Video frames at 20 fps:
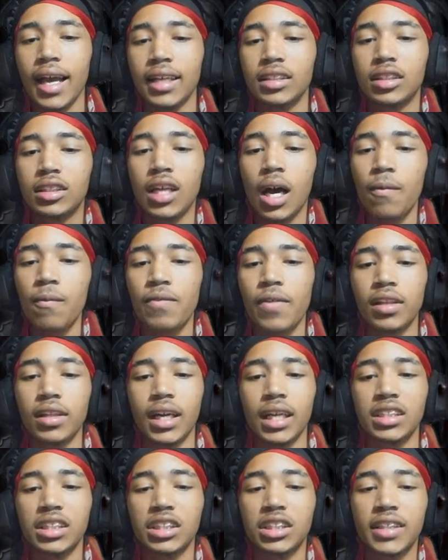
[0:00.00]
dumbfounded as
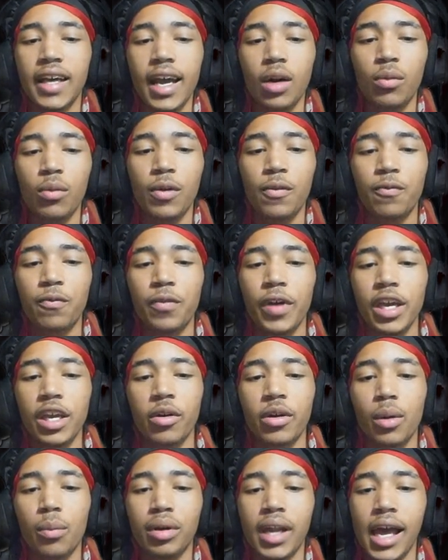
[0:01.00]
a shadowy figure in a
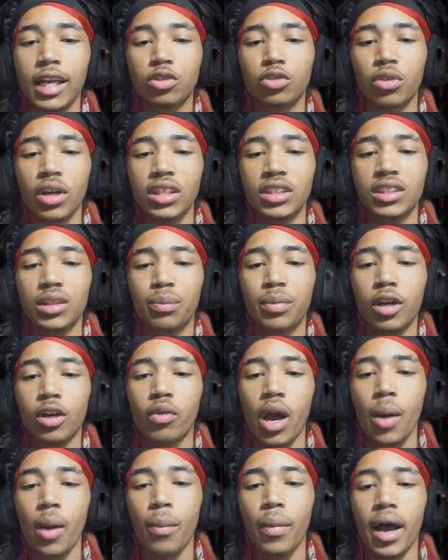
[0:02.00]
black dress appeared right
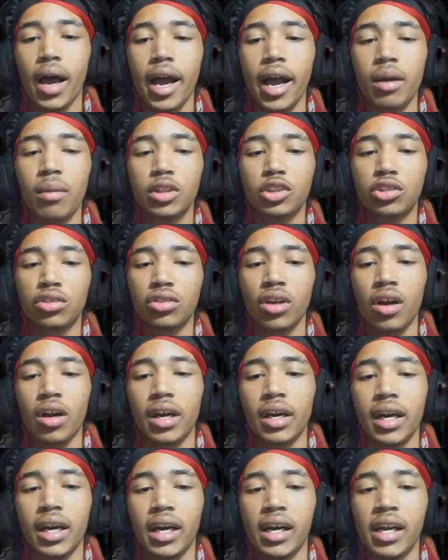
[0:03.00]
behind me, shrouded in
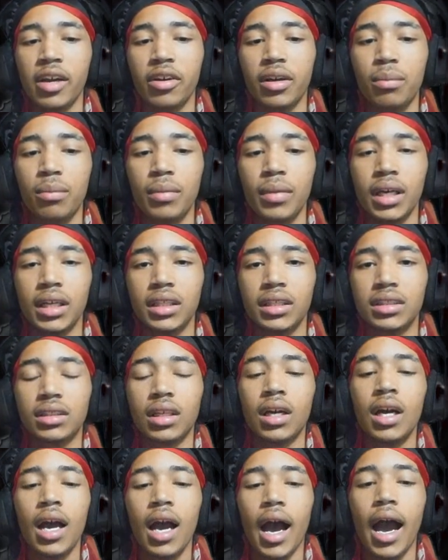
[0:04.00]
an eerie mist.
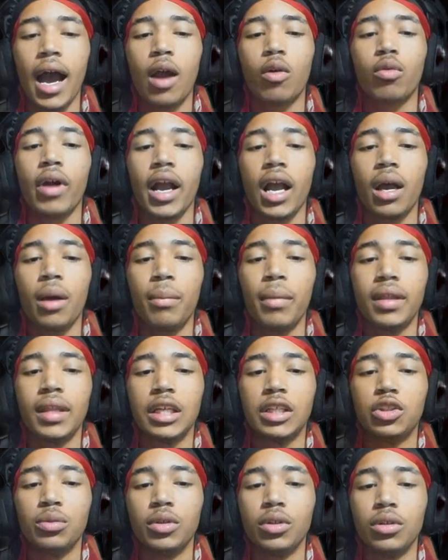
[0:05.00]
I recommend that you
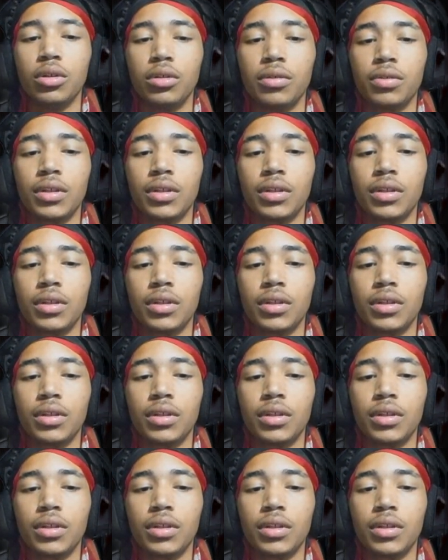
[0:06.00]
move.